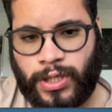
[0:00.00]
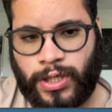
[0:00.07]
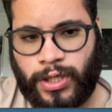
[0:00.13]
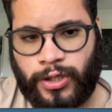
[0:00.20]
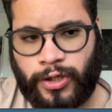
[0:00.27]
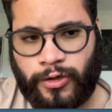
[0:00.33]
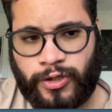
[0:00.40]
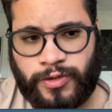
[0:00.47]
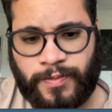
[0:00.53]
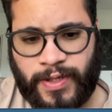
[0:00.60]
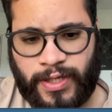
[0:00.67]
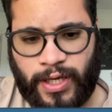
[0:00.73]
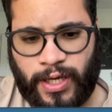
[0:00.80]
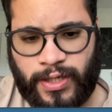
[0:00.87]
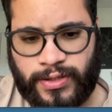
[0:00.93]
Here's my
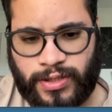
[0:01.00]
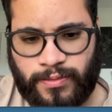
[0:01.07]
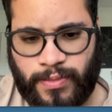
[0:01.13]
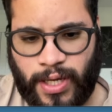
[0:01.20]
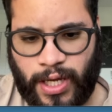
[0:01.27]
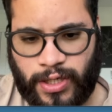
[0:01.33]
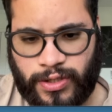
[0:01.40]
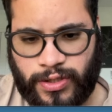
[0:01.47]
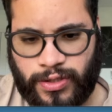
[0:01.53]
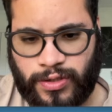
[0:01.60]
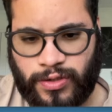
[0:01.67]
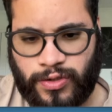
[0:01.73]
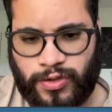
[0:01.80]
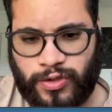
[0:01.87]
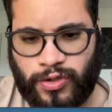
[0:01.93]
custom
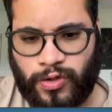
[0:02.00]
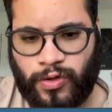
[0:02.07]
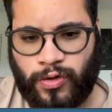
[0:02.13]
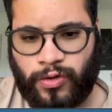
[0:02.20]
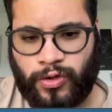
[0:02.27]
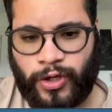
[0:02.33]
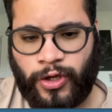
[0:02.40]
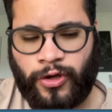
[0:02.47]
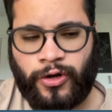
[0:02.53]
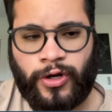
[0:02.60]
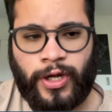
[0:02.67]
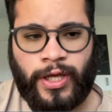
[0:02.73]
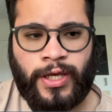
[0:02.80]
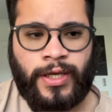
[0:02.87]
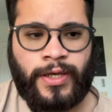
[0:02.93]
action. So here
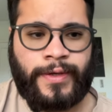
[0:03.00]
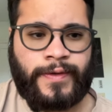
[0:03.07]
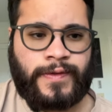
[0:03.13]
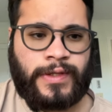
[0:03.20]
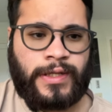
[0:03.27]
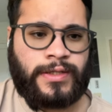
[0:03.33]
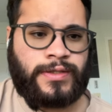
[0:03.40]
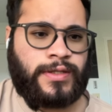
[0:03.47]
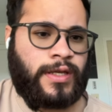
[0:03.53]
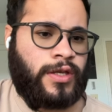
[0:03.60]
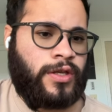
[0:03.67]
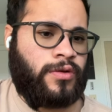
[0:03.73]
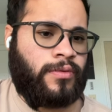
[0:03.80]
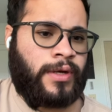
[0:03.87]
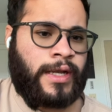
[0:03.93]
is, let's say
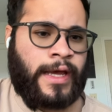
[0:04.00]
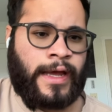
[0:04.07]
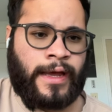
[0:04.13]
you want to